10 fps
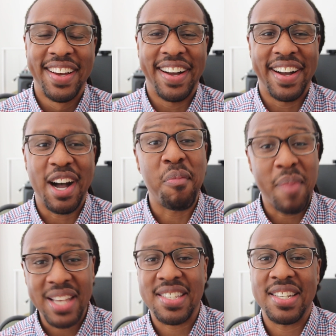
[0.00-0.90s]
a
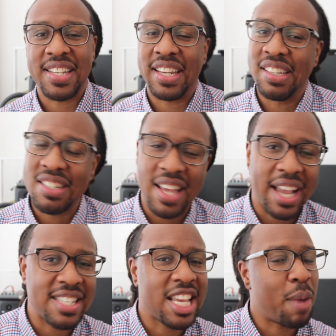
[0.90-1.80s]
message and it looks
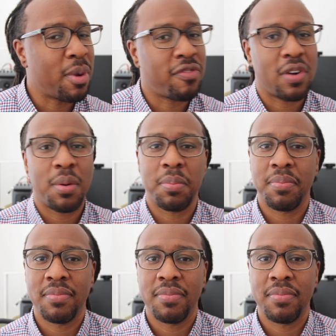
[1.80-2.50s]
like it's coming from